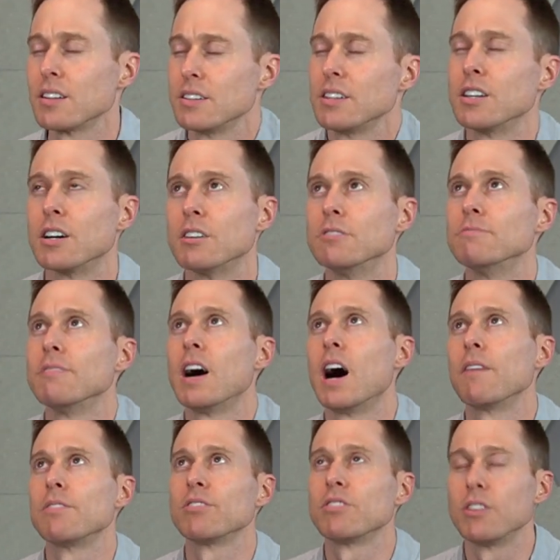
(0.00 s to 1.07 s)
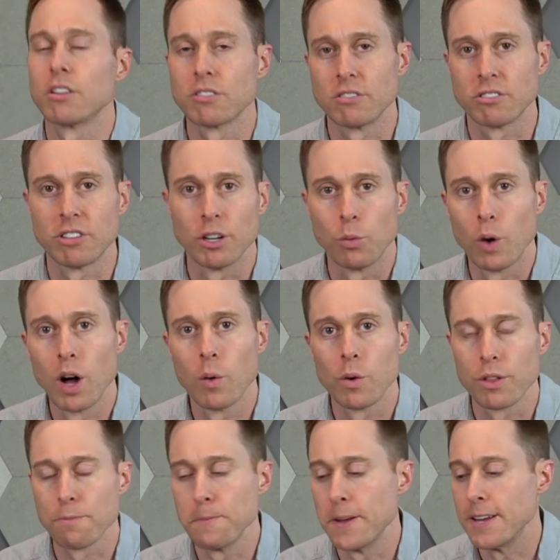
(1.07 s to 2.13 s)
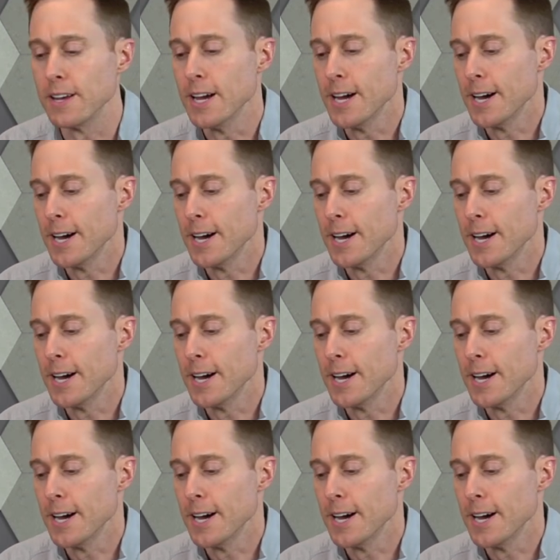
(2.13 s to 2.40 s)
you know obviously doesn't sit well with me.